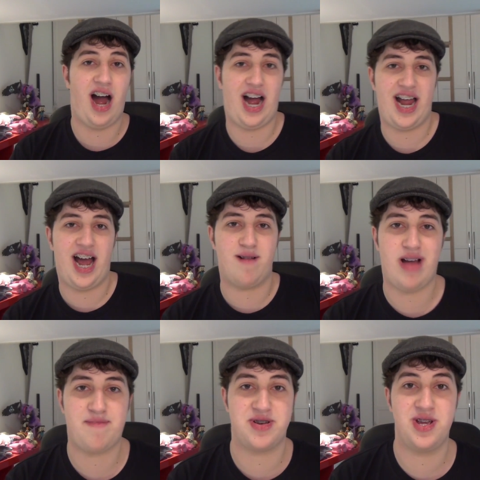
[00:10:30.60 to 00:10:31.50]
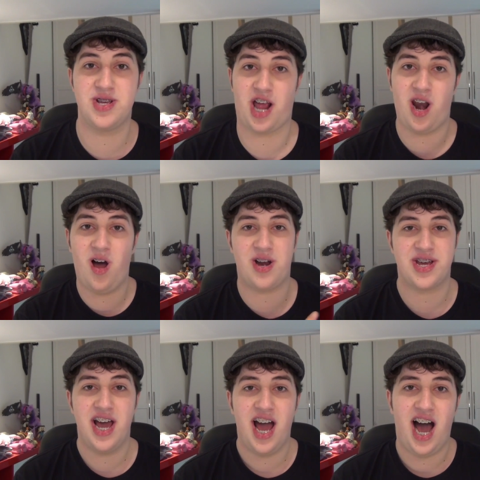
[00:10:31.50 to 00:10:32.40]
I uh, happen to use a lot
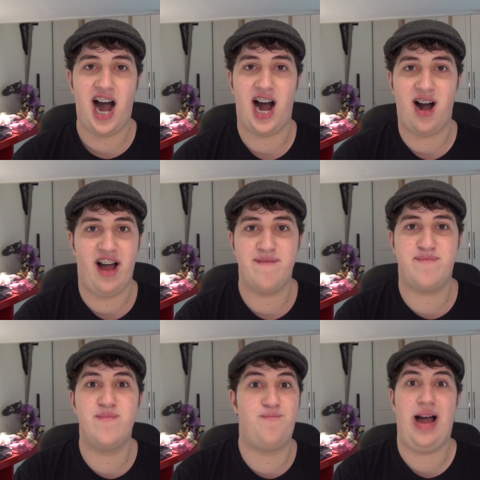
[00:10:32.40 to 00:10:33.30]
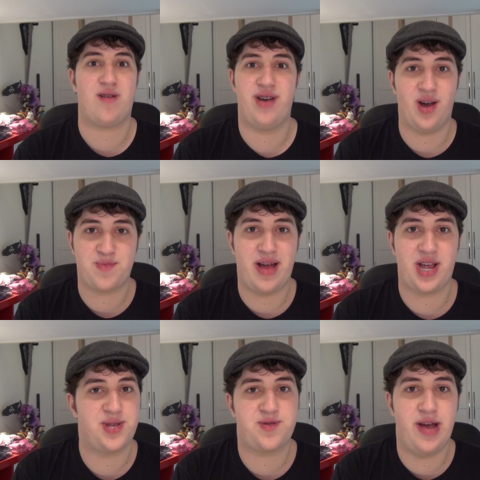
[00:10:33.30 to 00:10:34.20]
uh, back when I was
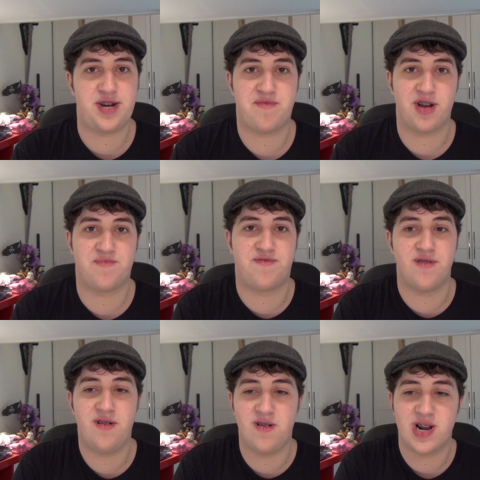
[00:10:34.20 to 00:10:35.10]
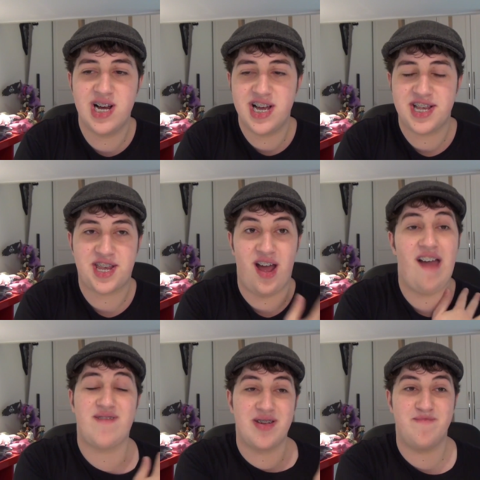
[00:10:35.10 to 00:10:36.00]
playing Smash Bros Brawl. So
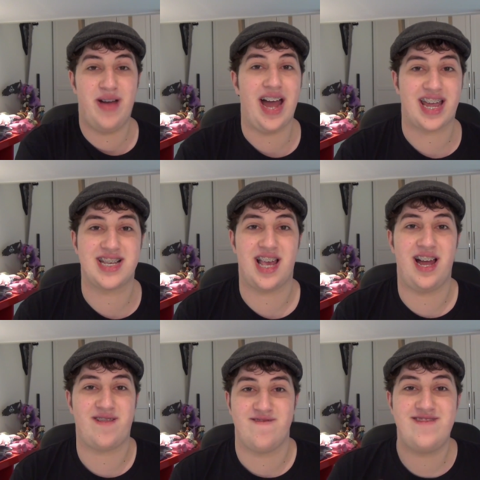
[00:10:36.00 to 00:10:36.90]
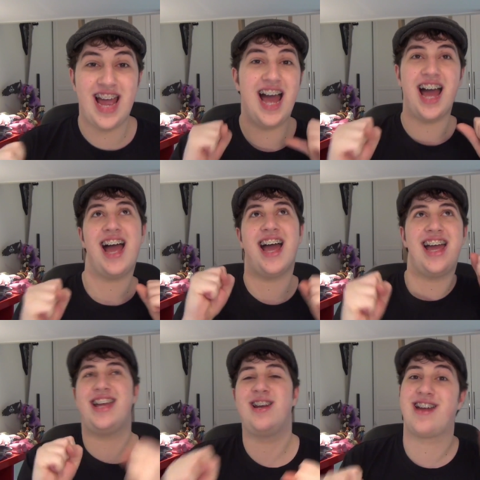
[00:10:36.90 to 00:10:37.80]
having him back is like,
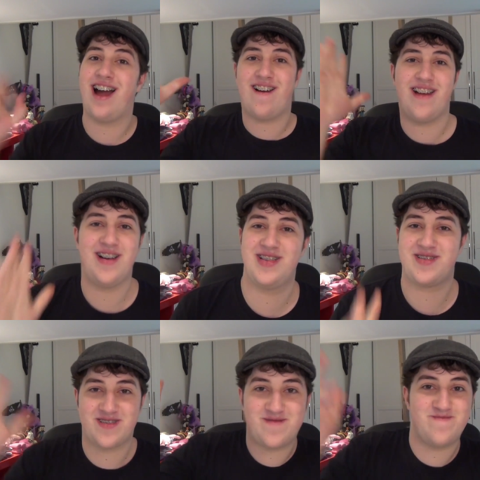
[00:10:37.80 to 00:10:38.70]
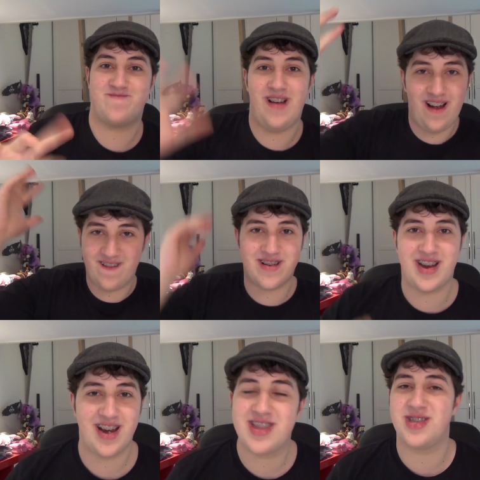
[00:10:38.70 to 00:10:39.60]
yay! Lucario's re
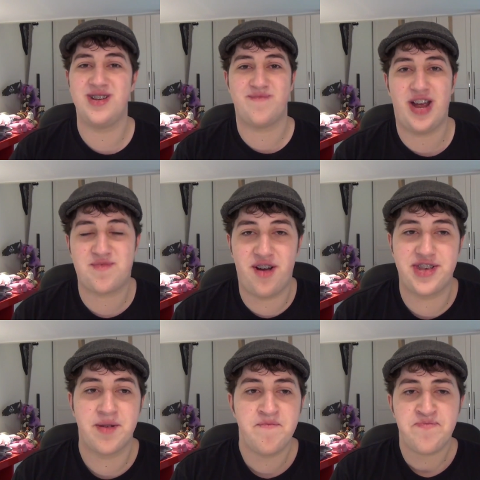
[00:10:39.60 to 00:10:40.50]
returning to the new Smash Bros.